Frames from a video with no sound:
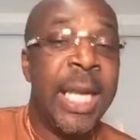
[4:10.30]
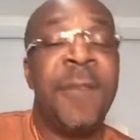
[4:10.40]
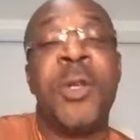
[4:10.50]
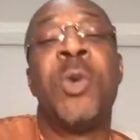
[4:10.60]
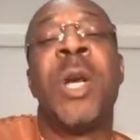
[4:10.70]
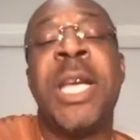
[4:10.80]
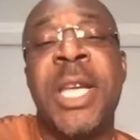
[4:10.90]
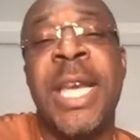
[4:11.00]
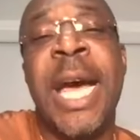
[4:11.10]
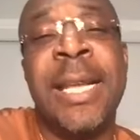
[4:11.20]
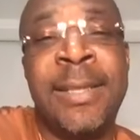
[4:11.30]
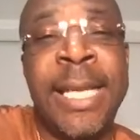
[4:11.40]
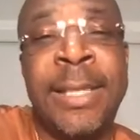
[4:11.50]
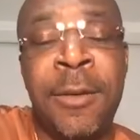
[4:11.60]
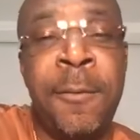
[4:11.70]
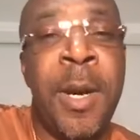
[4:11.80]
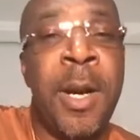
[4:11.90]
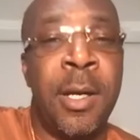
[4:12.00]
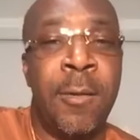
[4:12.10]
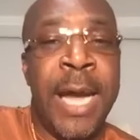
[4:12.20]
if you are in the United States of
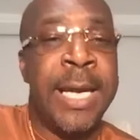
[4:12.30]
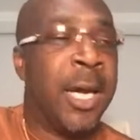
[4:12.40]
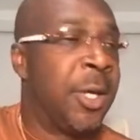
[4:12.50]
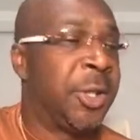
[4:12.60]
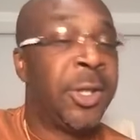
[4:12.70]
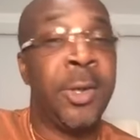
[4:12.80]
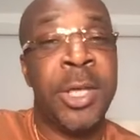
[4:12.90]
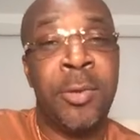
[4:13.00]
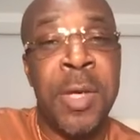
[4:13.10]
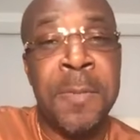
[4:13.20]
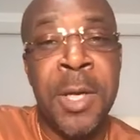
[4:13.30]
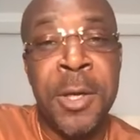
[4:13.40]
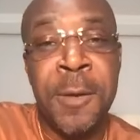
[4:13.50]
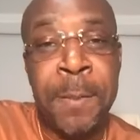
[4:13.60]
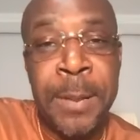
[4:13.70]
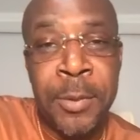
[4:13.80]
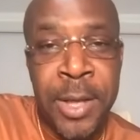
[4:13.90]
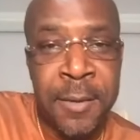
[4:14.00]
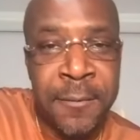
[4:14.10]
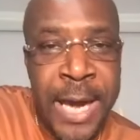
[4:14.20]
America right now, there's 33 million people
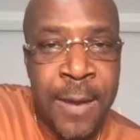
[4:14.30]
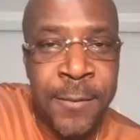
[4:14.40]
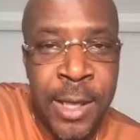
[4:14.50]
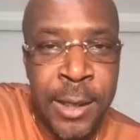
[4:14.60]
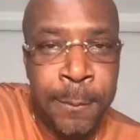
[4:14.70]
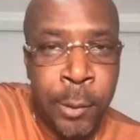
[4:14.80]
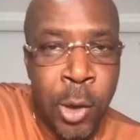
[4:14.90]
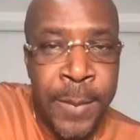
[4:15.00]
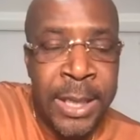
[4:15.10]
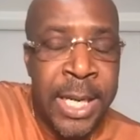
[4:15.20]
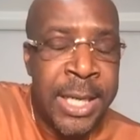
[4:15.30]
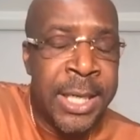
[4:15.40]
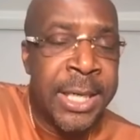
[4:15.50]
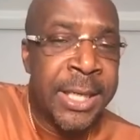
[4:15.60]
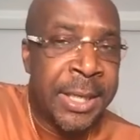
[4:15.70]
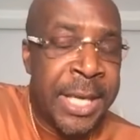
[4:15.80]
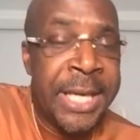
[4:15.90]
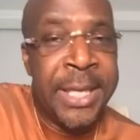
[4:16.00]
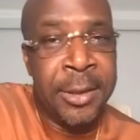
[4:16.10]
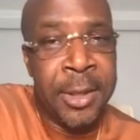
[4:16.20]
that have filed for unemployment. Do you
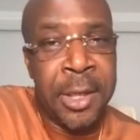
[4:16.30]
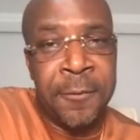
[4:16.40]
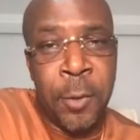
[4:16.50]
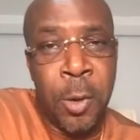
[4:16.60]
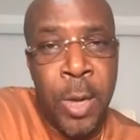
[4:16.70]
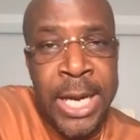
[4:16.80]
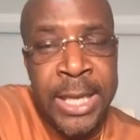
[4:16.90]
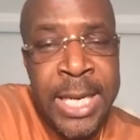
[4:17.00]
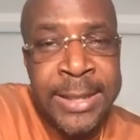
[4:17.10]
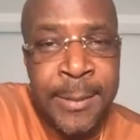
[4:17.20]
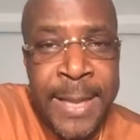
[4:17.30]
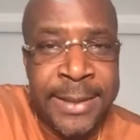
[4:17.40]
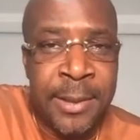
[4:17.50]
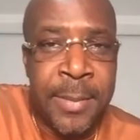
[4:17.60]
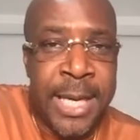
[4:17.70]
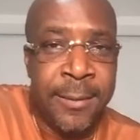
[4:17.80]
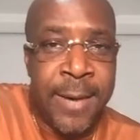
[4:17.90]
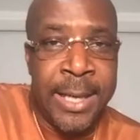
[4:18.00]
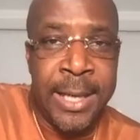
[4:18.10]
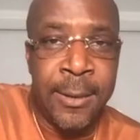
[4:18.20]
think they're looking for a way to make some money
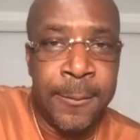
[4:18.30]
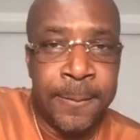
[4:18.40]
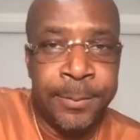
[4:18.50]
right now?